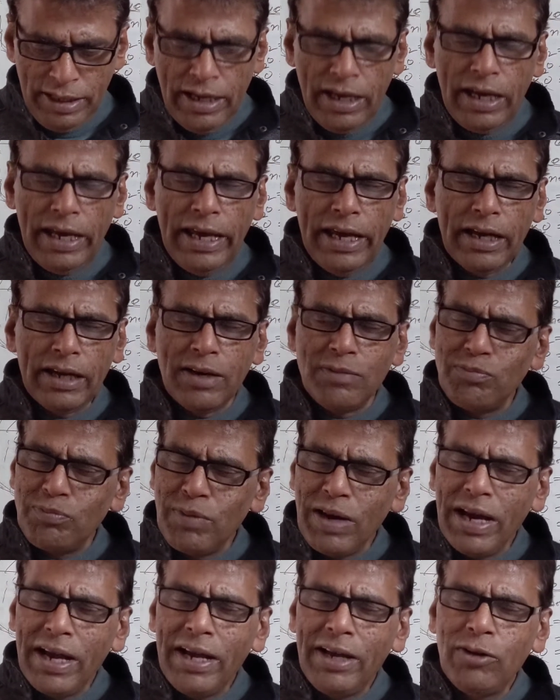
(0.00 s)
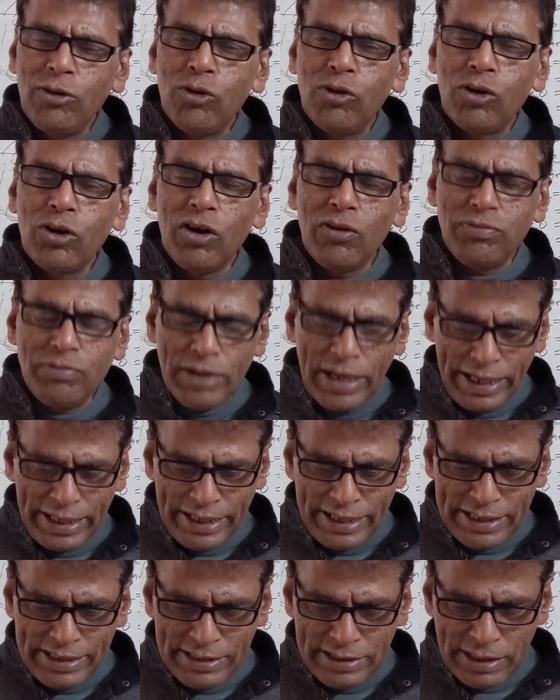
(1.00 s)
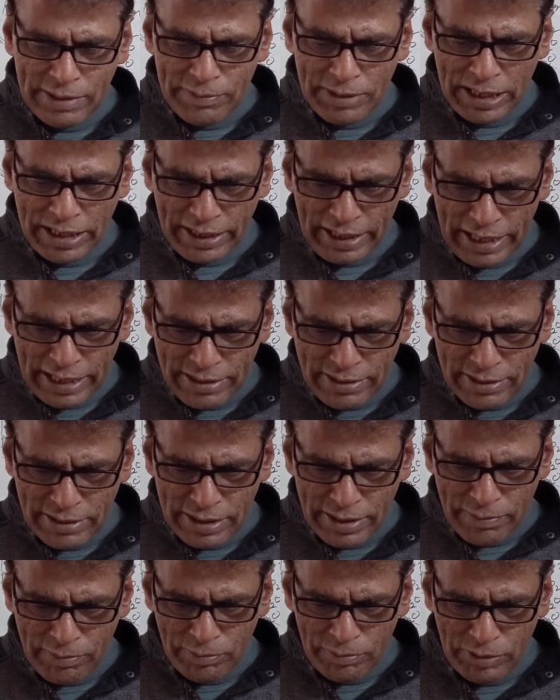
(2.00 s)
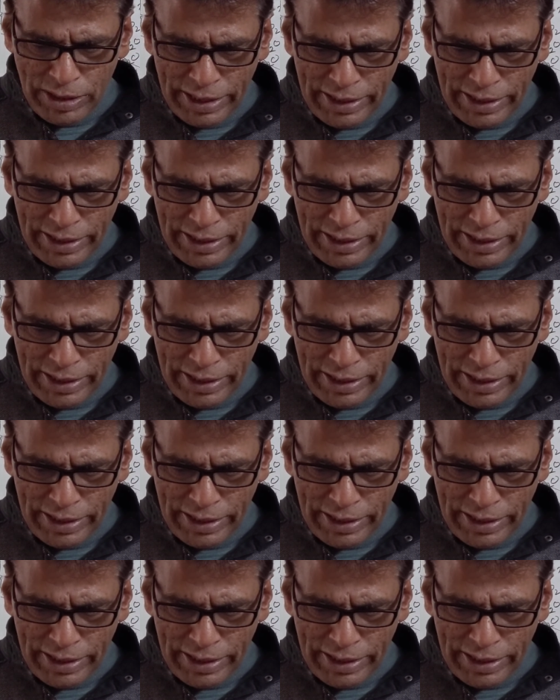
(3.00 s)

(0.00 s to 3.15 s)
a combined ore of magnesium and calcium.